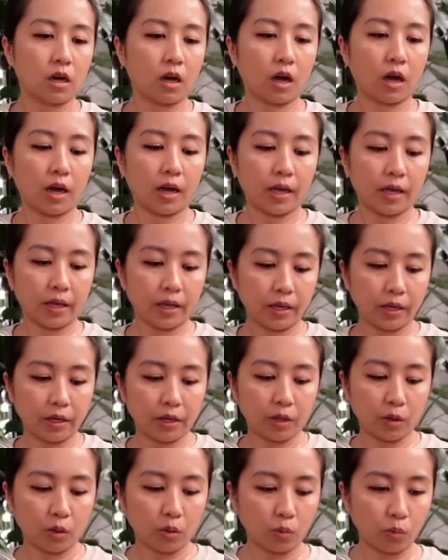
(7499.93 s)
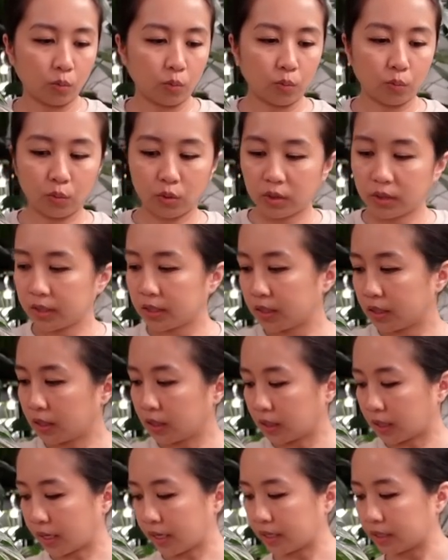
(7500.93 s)
I would
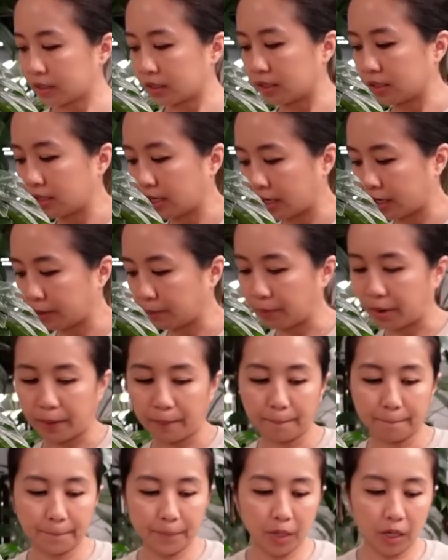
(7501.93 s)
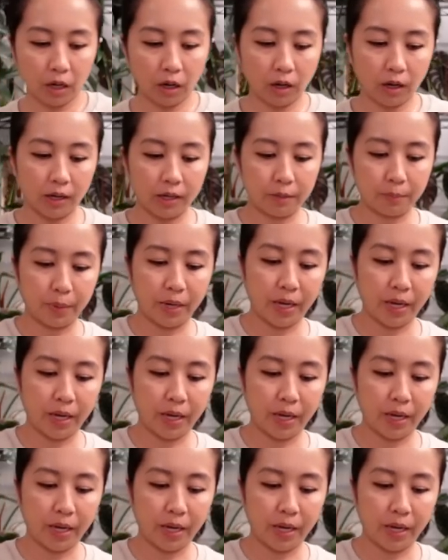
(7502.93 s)
like to take my pot